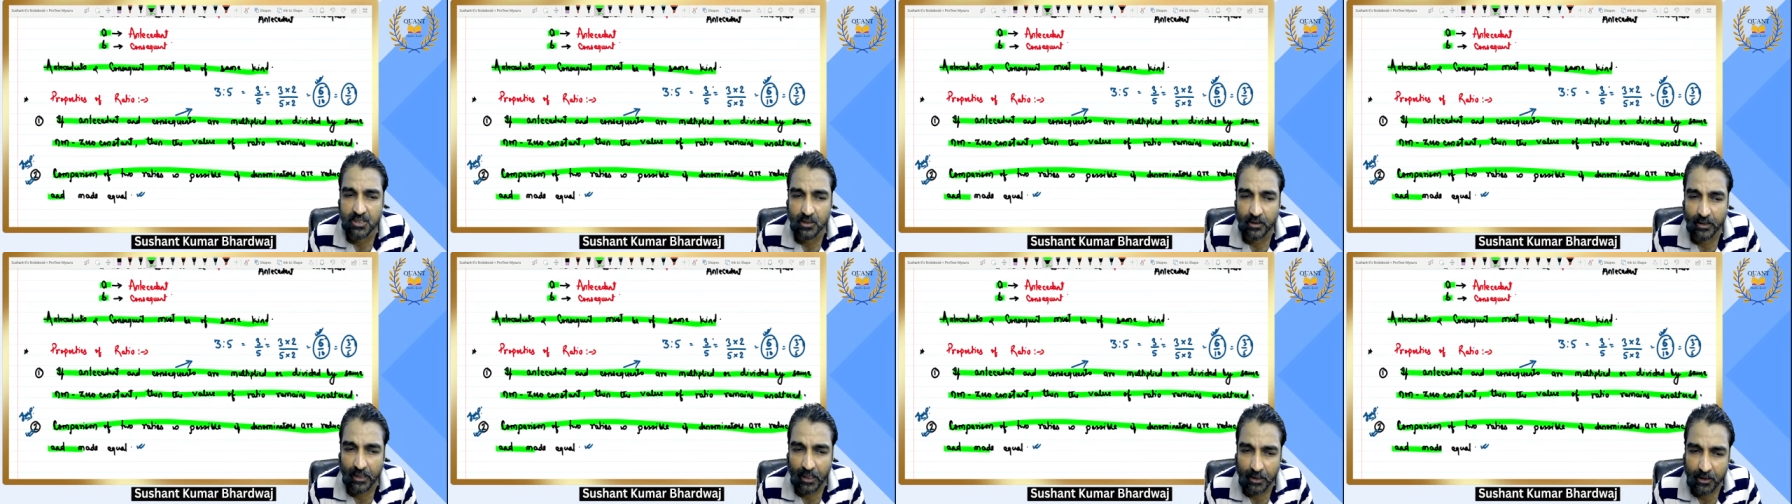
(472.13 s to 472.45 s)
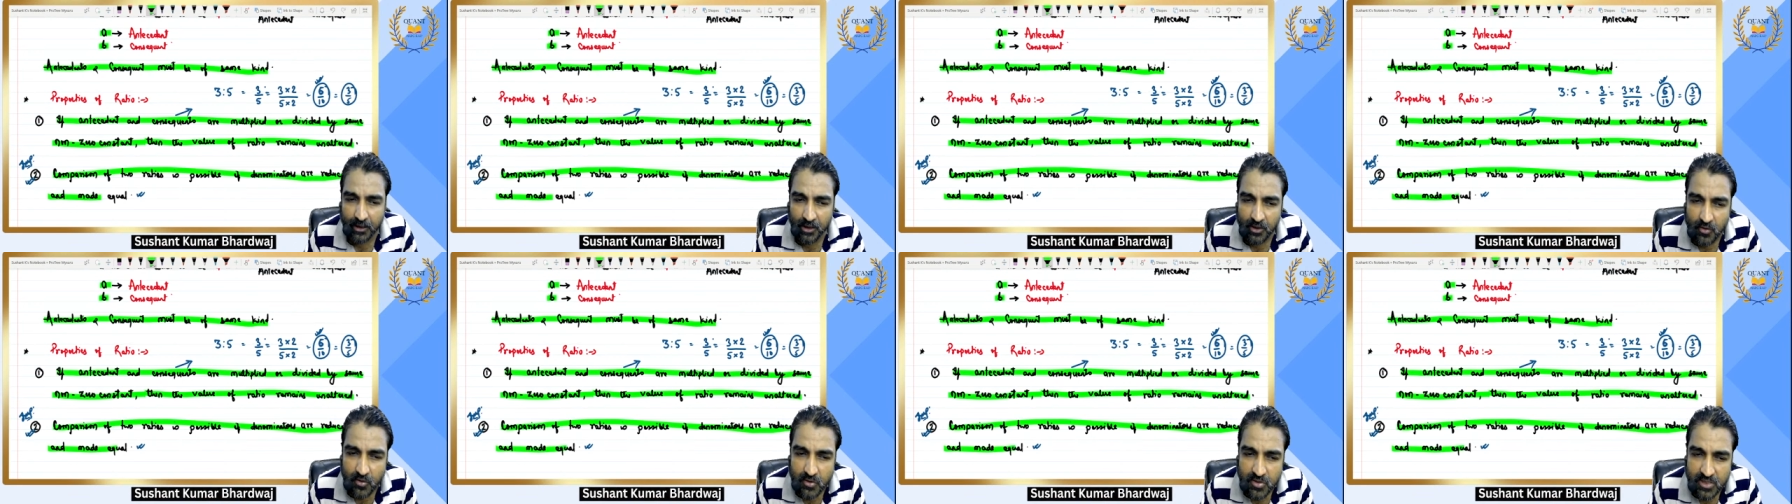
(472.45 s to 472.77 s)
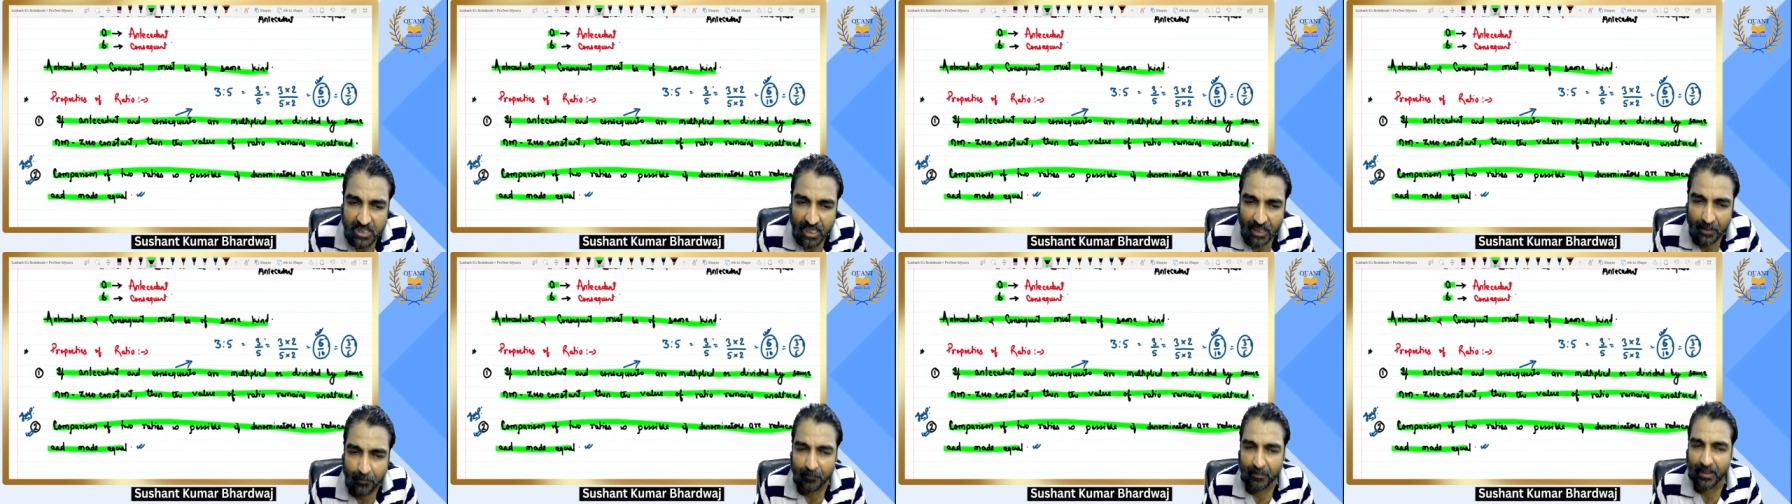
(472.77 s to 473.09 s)
reduced
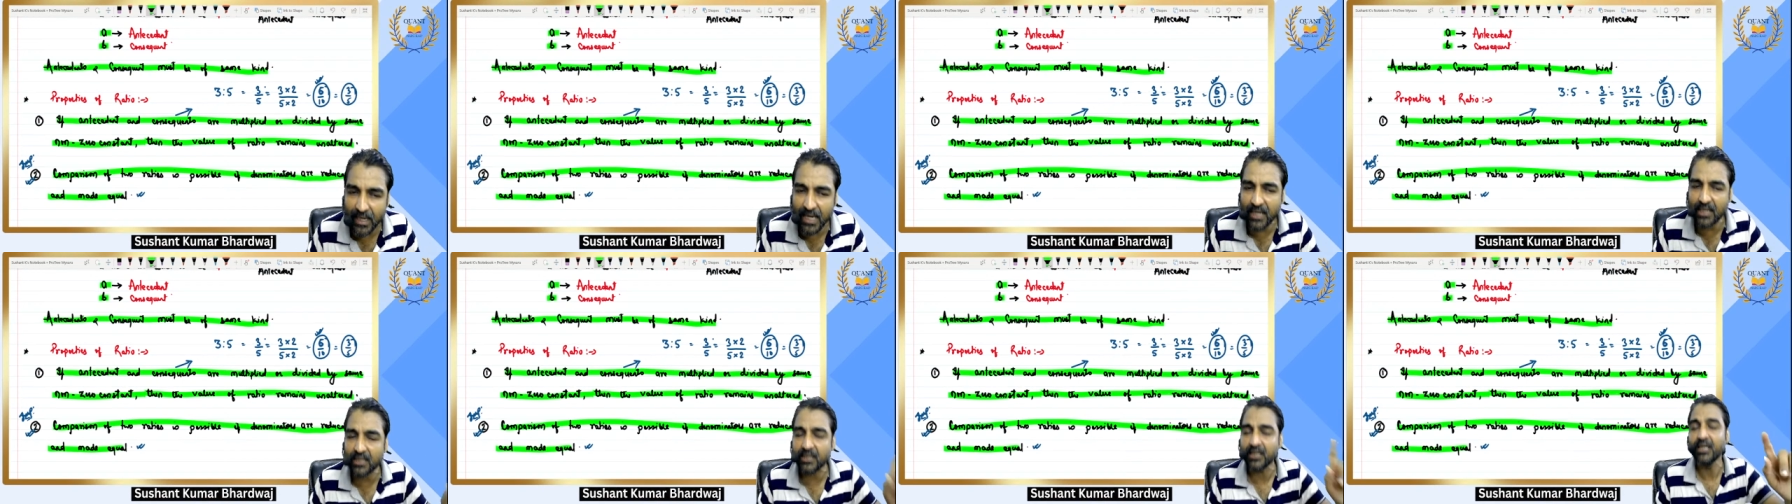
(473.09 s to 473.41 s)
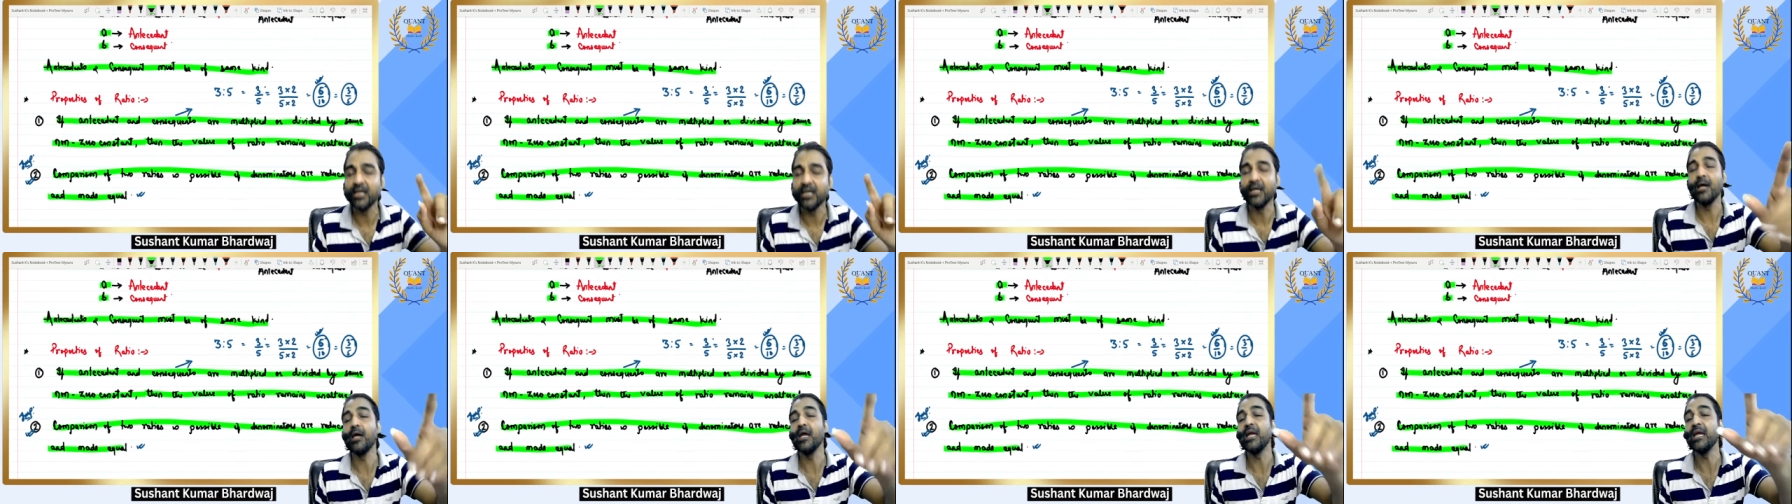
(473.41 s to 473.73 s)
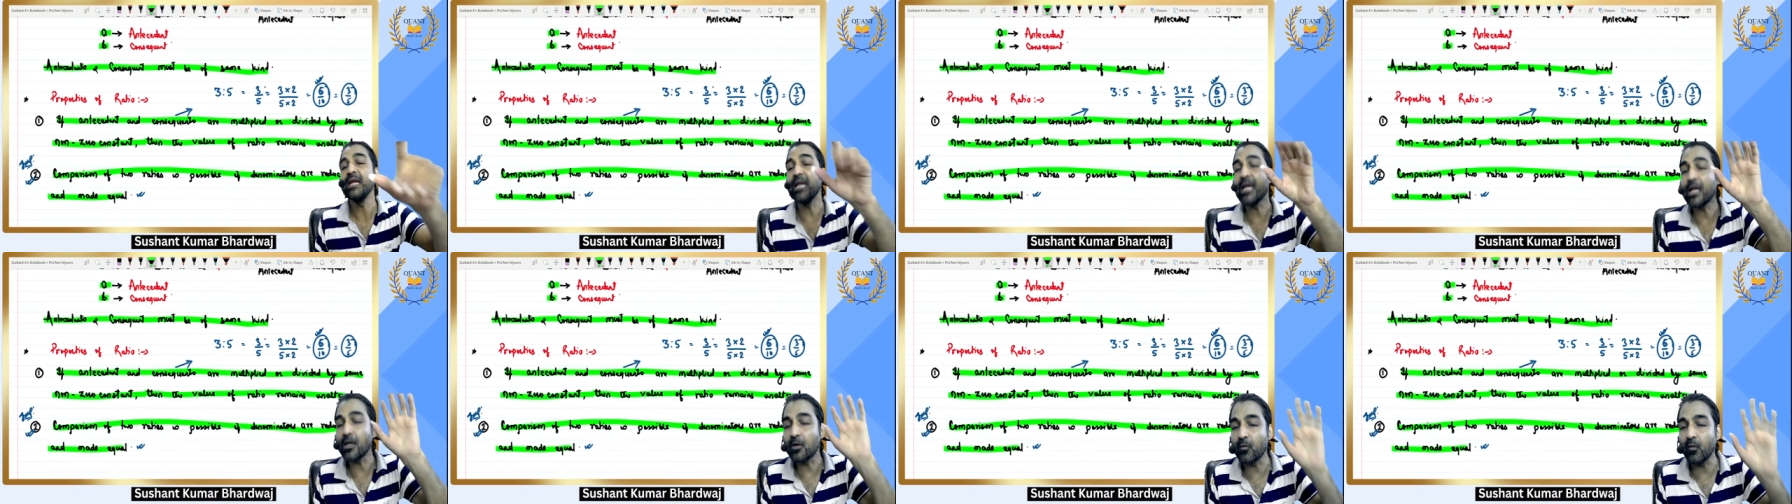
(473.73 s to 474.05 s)
and make
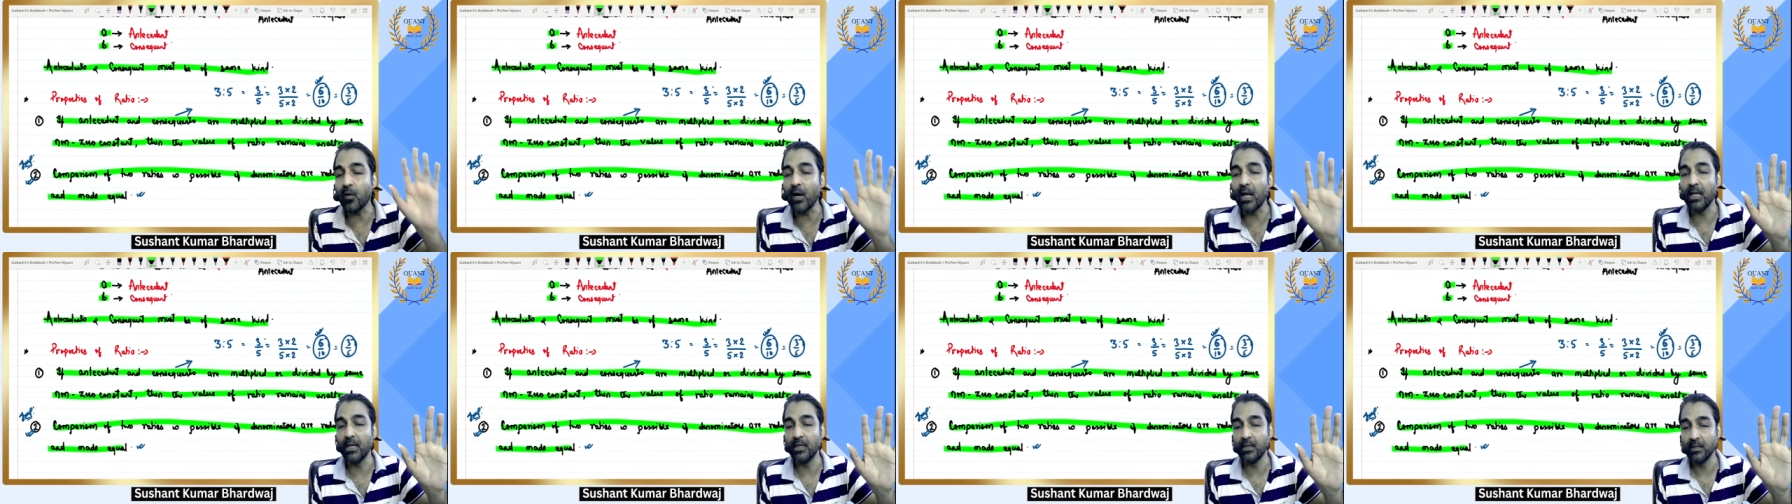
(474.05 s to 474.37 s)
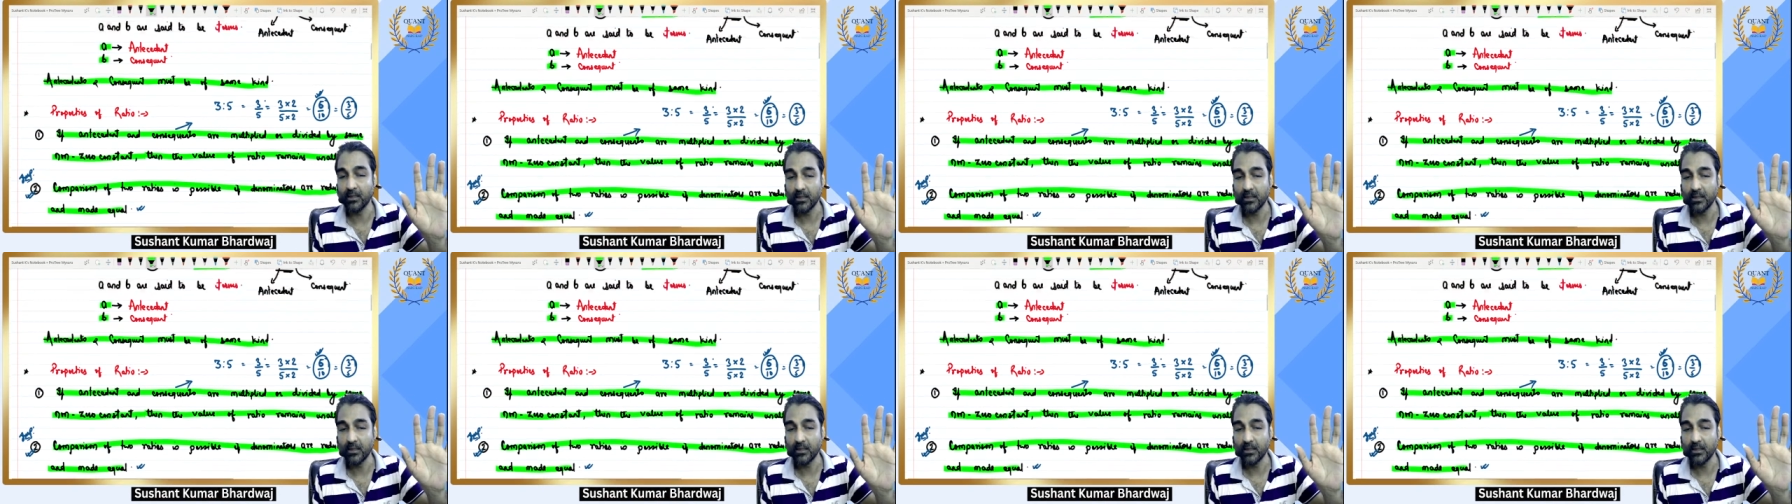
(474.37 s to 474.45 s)
equal.